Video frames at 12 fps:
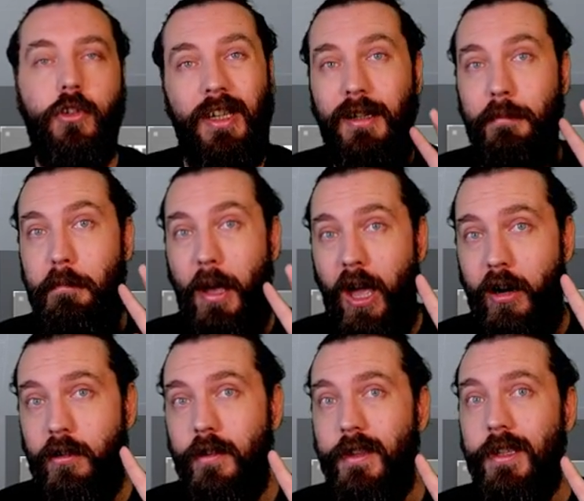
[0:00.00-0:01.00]
You get a
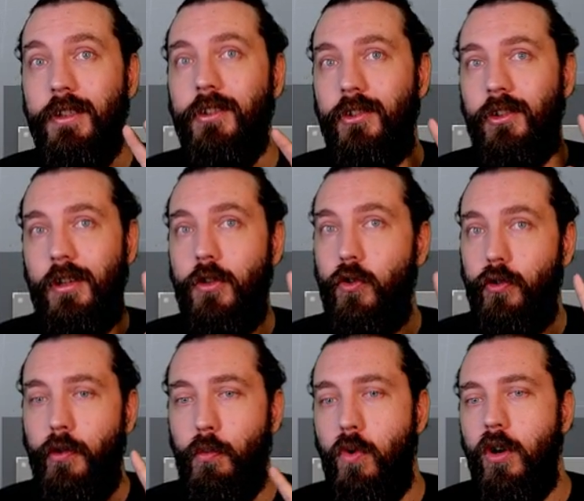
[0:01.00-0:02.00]
pair of these instead of
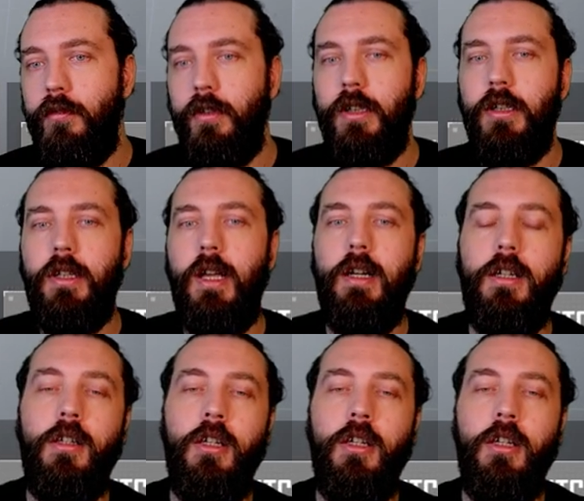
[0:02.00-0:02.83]
just the one Vigan Cannon,